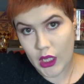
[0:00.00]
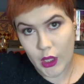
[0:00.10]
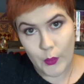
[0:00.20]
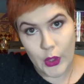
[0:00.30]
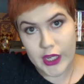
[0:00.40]
I
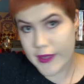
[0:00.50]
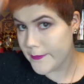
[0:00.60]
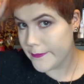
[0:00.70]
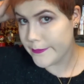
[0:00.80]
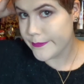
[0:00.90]
can work it.
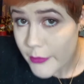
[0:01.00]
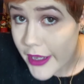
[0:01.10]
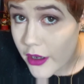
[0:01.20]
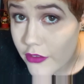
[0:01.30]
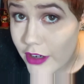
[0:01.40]
But yeah,
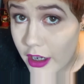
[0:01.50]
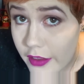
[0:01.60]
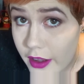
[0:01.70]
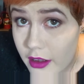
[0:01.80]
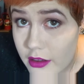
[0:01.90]
no, I really like
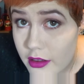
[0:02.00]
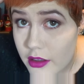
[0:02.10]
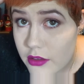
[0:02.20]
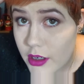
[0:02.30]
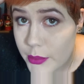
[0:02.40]
that.
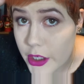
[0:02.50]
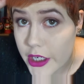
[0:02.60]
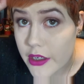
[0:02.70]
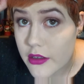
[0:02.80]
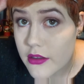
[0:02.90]
It's really
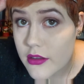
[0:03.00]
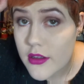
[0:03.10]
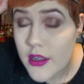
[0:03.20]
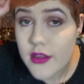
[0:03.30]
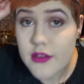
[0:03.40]
pretty.
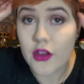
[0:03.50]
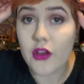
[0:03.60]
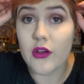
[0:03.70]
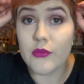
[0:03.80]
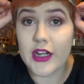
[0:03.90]
So
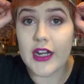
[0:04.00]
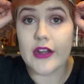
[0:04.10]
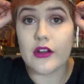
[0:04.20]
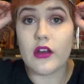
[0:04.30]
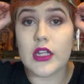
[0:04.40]
I'm really glad
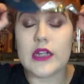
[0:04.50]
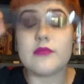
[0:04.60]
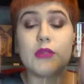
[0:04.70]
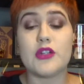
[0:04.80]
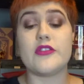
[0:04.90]
I got that,
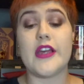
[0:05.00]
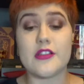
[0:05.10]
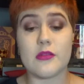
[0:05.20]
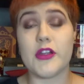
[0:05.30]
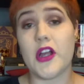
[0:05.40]
because that is
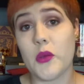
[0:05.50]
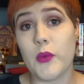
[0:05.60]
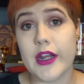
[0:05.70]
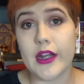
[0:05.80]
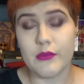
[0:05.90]
something I can
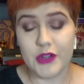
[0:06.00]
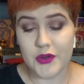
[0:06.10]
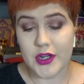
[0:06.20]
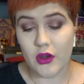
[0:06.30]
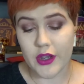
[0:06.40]
wear now. You don't
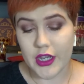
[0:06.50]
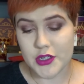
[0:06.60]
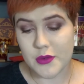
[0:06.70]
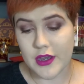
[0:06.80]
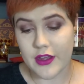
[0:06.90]
need long hair
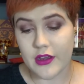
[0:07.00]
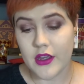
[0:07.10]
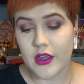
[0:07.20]
to wear that.